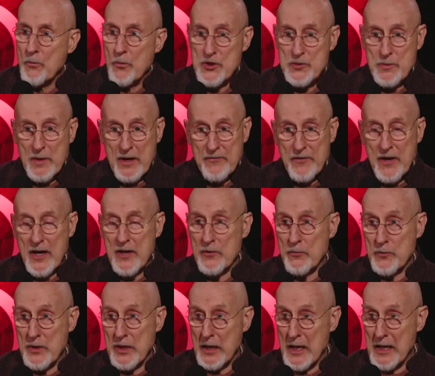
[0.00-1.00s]
which my
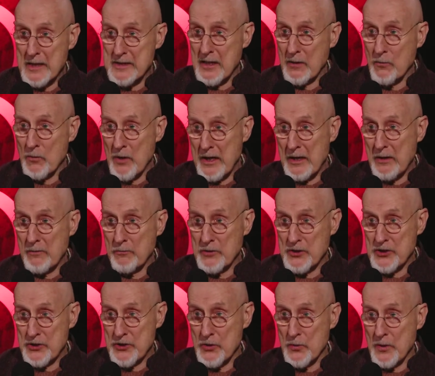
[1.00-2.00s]
father, realizing what he
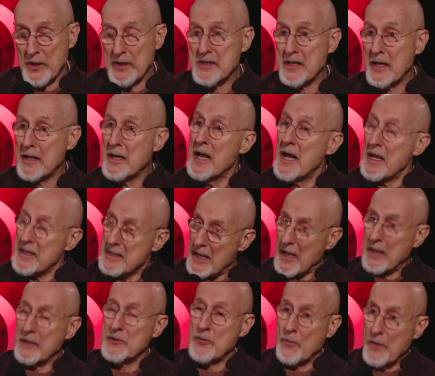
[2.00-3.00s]
was doing, said,
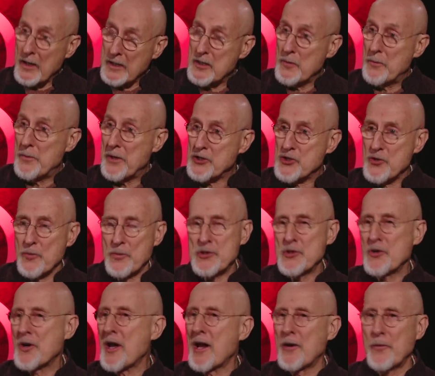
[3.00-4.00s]
Yeah, I'll direct the picture,
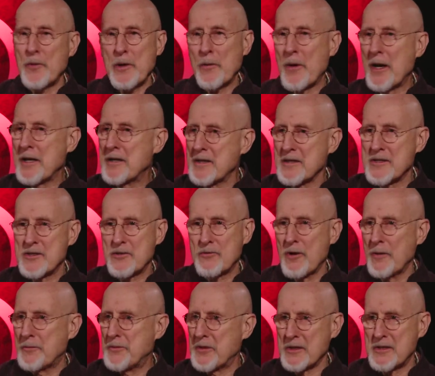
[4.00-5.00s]
but you got to rewrite this
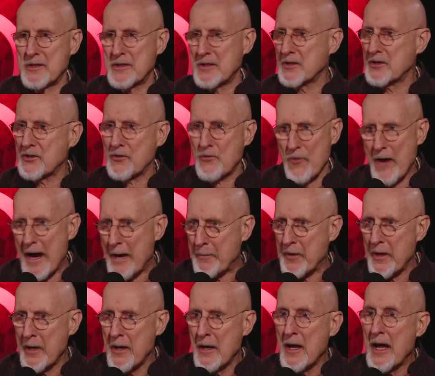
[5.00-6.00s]
script. It's just crap.